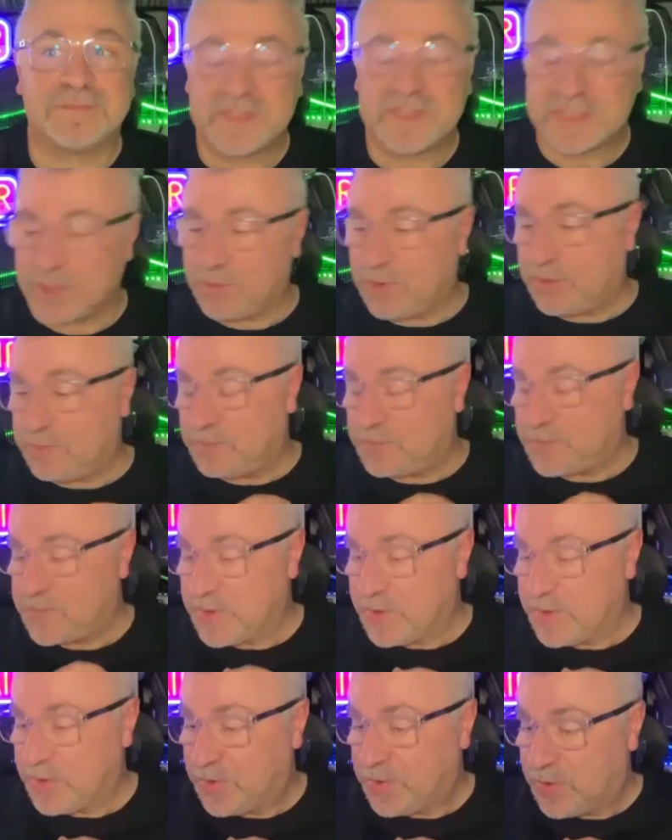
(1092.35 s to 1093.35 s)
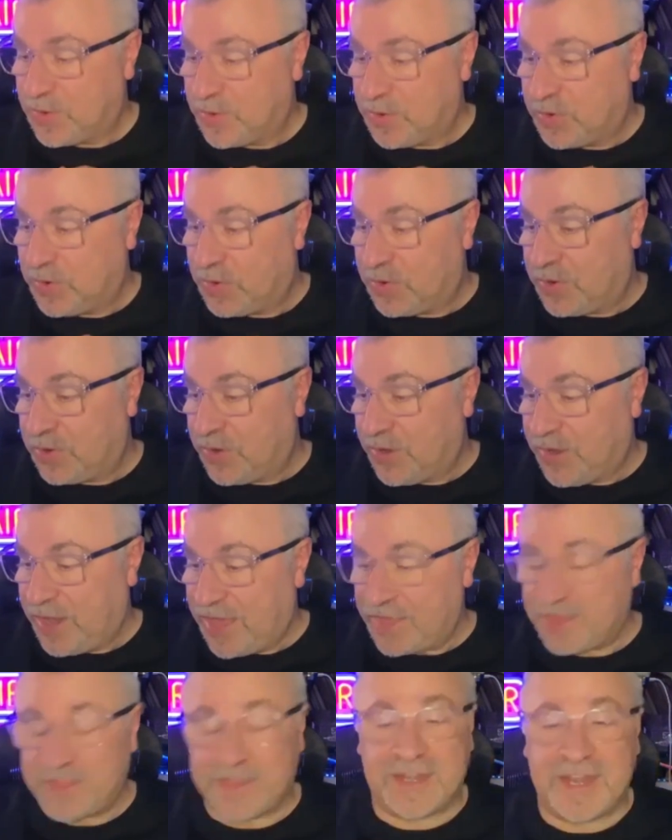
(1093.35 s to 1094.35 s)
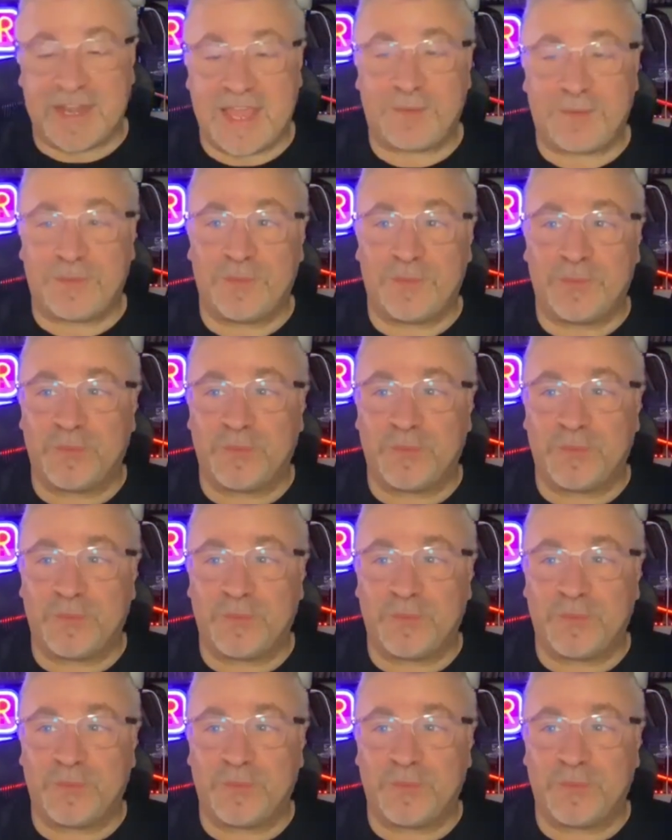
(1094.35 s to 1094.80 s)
So other than that,